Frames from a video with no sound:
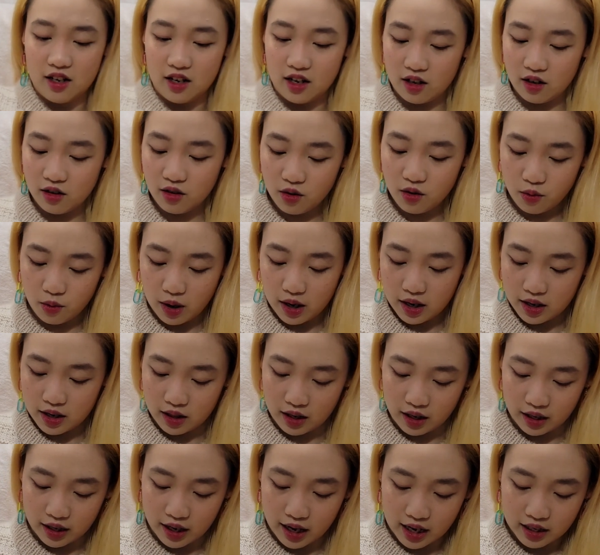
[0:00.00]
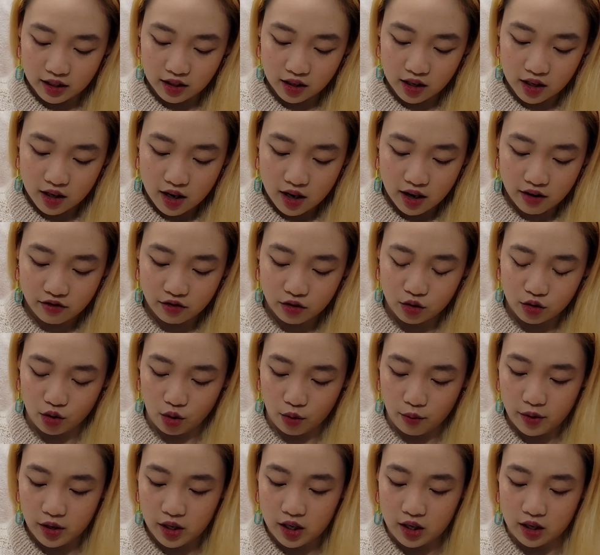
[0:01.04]
I don't know why. Like, Cascade have so
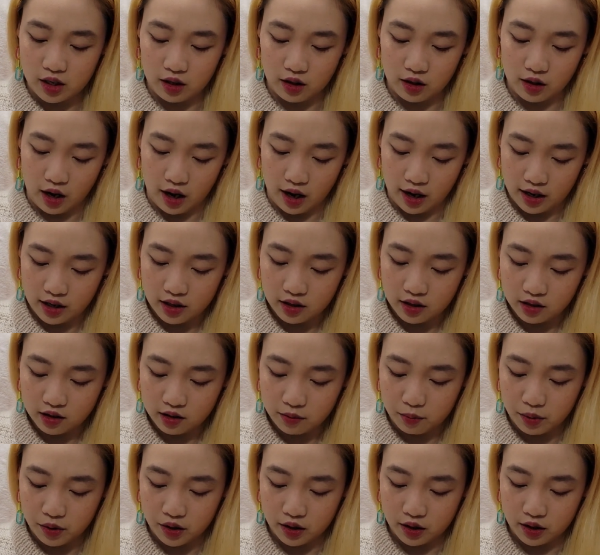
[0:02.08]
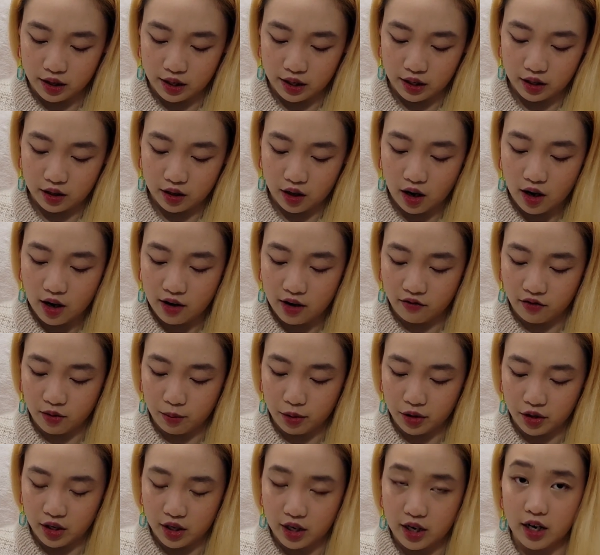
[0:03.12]
many lines, but like not
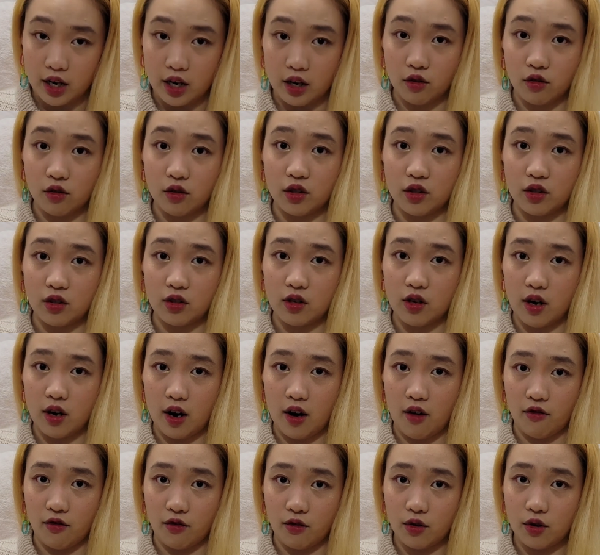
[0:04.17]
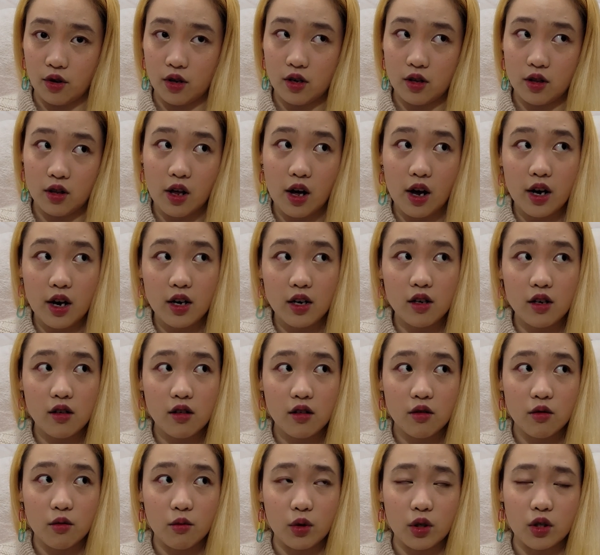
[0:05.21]
everybody carries every line,
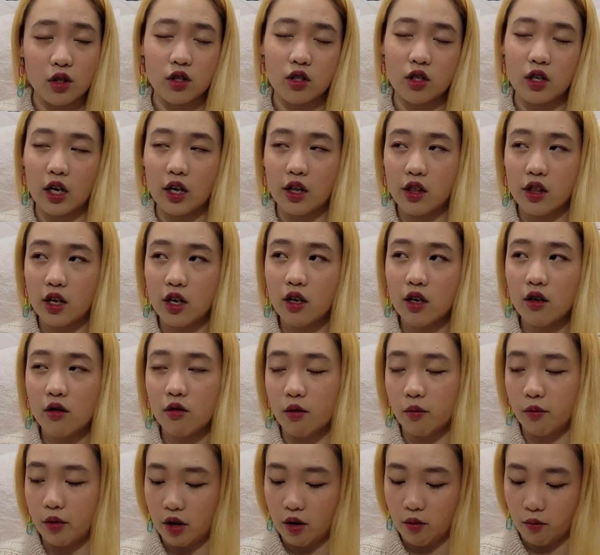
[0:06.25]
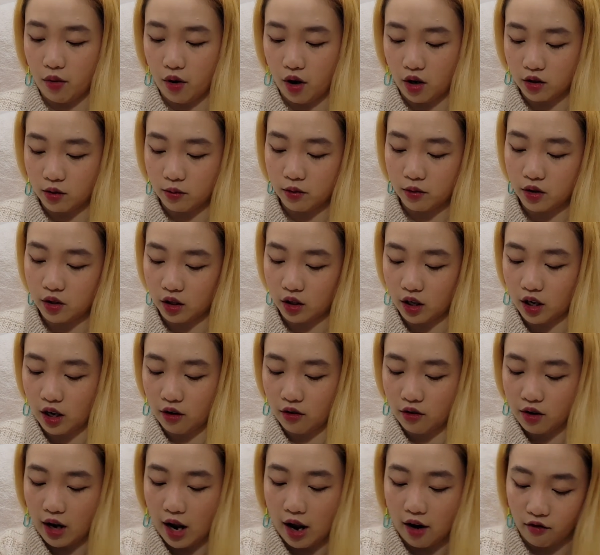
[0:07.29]
which I think it would be impossible to
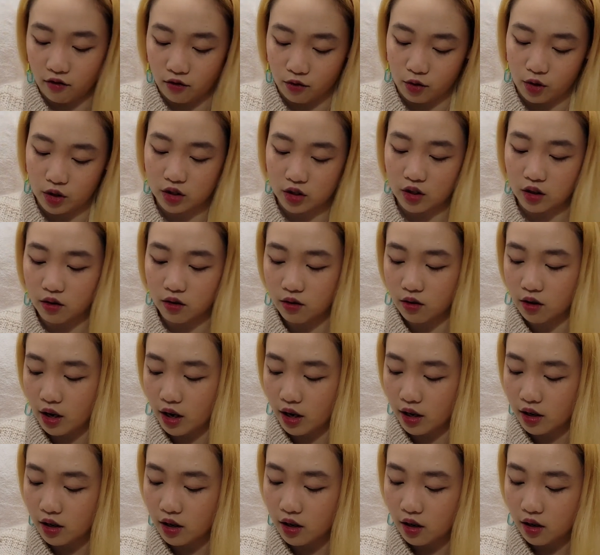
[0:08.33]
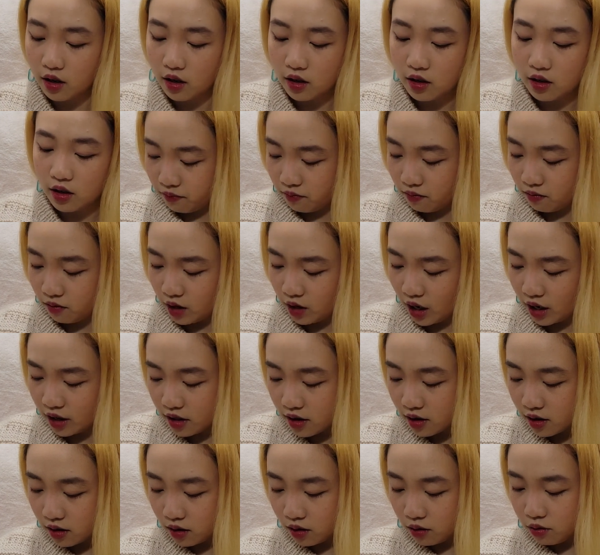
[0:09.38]
carry every single line. I
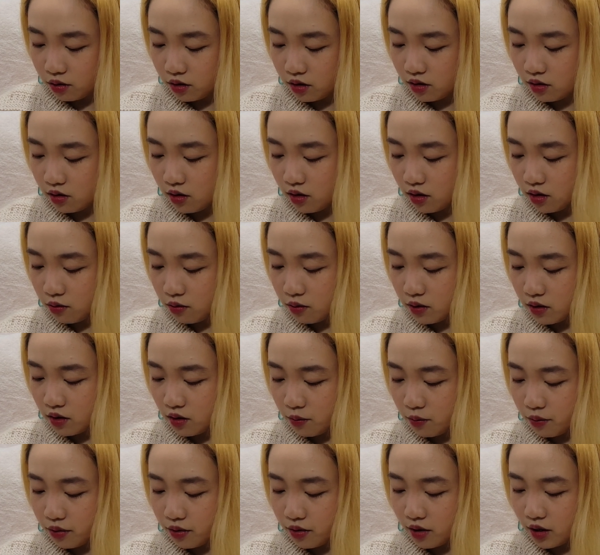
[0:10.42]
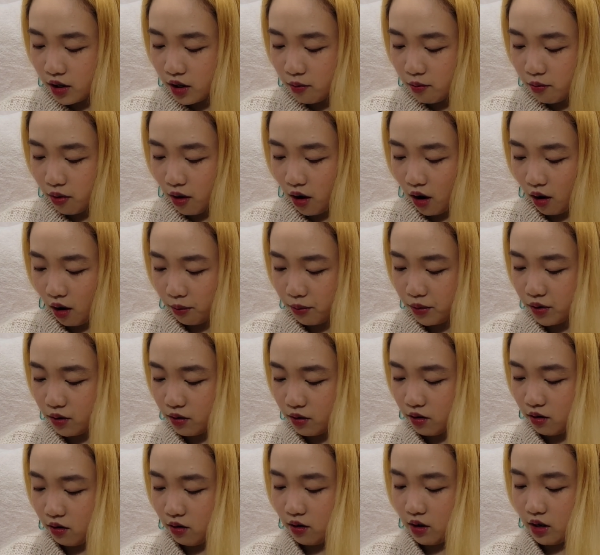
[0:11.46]
thought this was a pretty
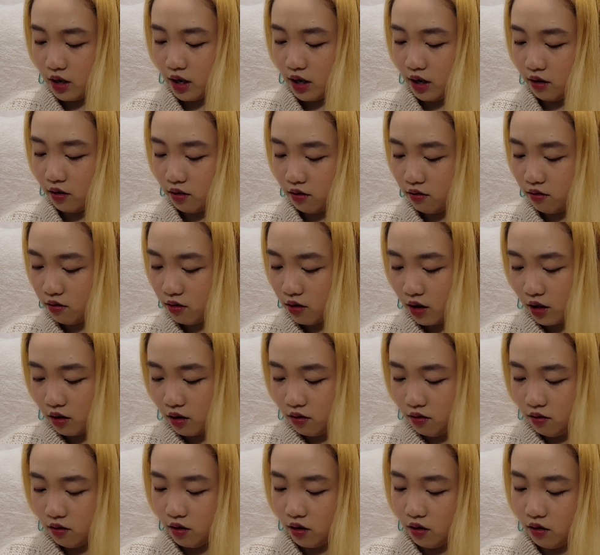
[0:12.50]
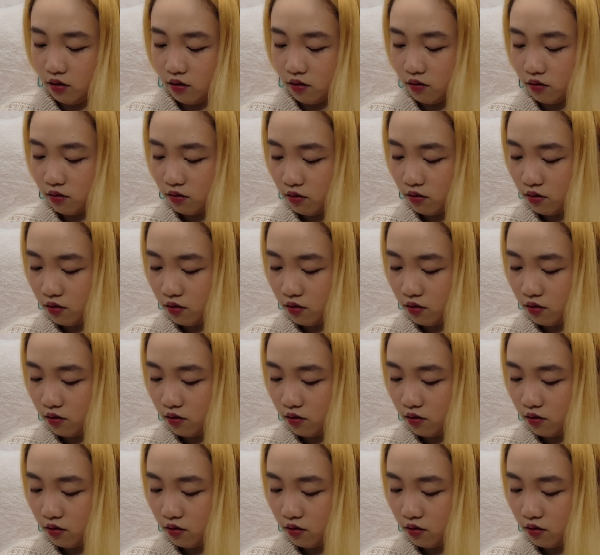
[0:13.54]
popular line. I don't know.